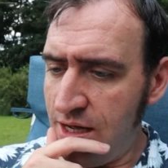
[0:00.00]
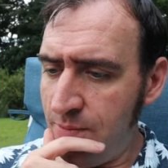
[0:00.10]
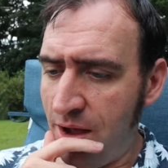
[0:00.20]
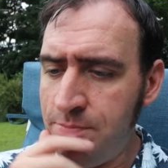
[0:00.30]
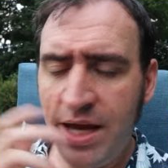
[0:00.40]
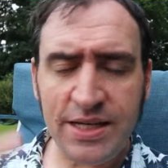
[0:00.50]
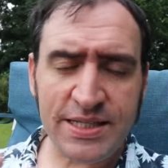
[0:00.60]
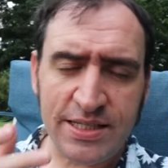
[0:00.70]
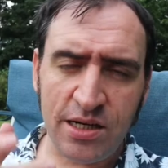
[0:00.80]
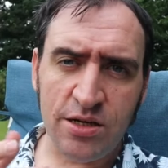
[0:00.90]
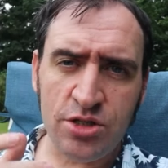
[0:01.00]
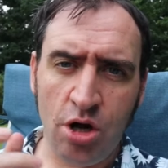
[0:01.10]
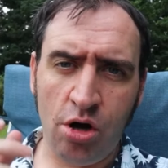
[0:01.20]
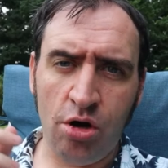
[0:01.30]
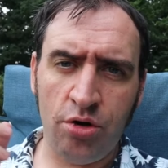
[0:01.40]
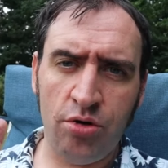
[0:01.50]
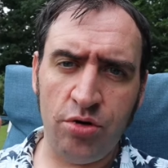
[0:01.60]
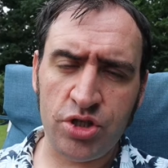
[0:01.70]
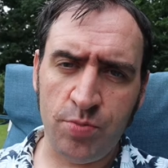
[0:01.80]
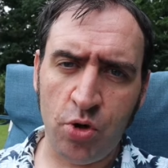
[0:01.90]
Um, I made a start on
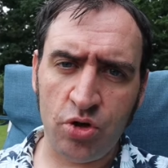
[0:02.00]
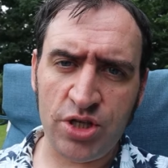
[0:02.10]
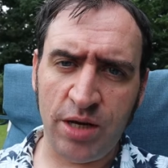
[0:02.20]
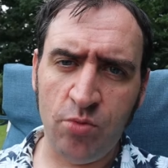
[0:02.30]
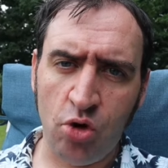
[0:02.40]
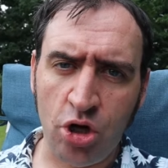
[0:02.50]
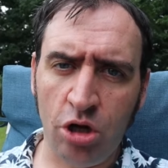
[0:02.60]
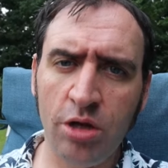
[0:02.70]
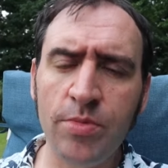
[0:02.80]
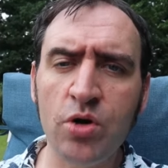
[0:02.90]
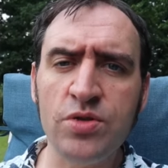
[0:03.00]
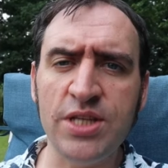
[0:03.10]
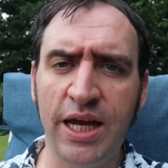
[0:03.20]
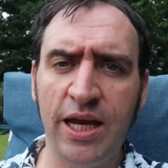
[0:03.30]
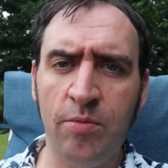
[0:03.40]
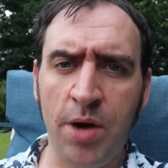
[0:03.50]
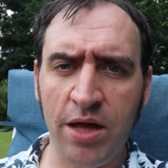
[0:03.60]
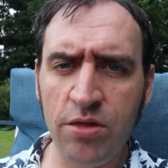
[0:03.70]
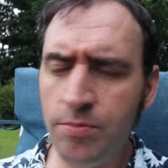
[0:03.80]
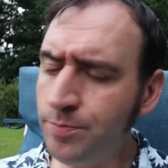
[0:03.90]
supporting more color modes in
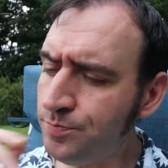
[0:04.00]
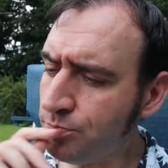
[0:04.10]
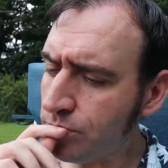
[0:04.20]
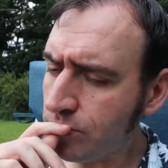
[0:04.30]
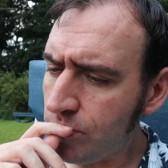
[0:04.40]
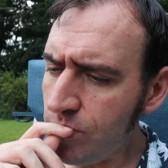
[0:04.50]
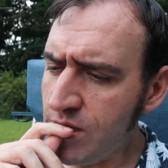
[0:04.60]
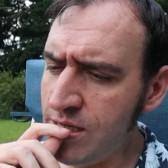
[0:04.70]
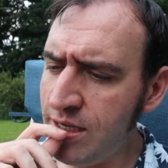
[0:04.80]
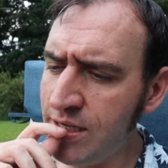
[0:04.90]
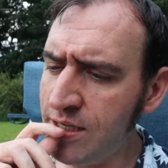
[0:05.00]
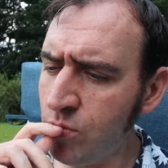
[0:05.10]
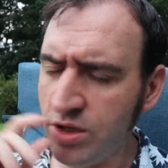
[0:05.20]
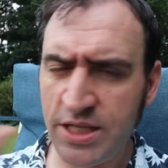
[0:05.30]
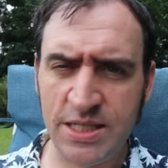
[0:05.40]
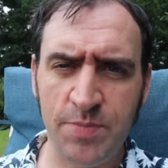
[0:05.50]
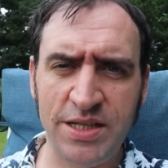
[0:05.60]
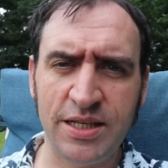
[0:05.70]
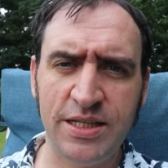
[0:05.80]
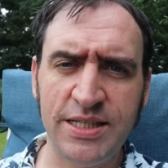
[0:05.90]
Python. Uh, what this is
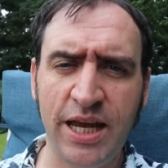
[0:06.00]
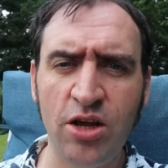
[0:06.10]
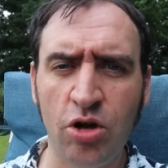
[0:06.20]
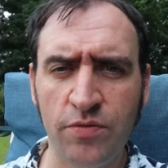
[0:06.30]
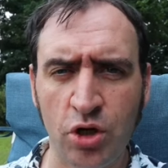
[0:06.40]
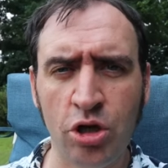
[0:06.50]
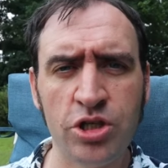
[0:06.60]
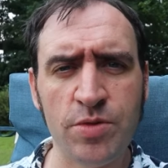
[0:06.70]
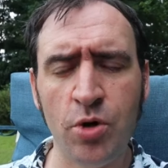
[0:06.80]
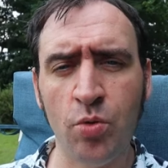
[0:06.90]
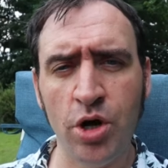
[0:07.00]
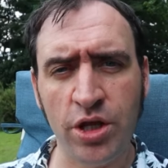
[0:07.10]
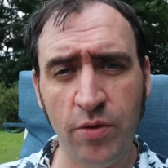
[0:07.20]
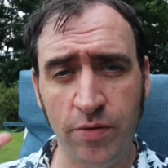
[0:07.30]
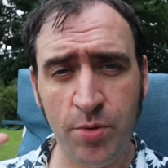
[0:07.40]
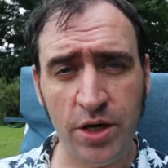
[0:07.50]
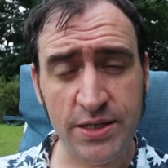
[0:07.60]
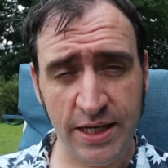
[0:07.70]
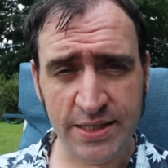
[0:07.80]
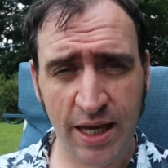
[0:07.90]
basically taking all of the color support work that we've put
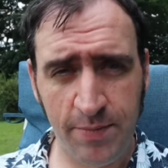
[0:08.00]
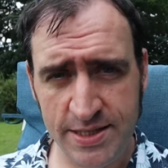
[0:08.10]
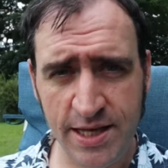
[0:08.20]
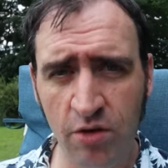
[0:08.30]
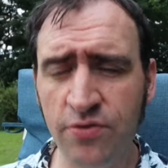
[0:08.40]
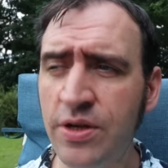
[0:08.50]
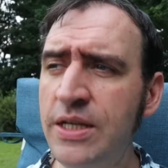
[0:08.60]
into Inkscape itself,